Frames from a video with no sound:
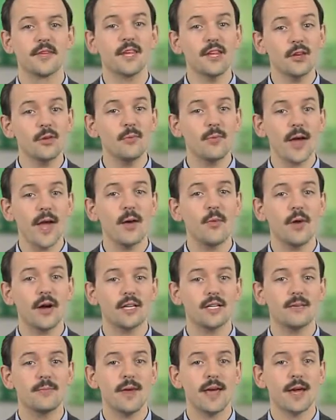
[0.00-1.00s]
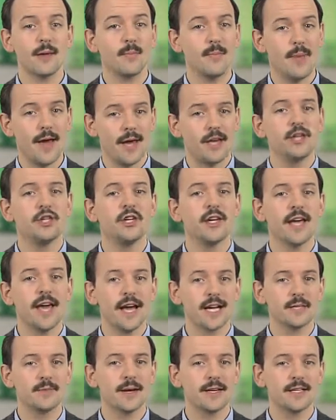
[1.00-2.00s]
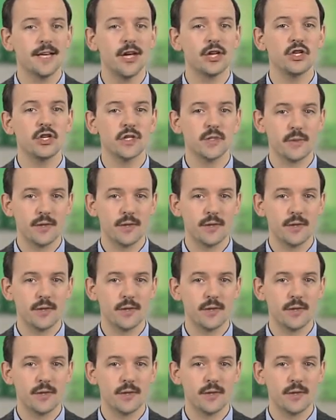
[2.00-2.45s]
You may want to make managing expectations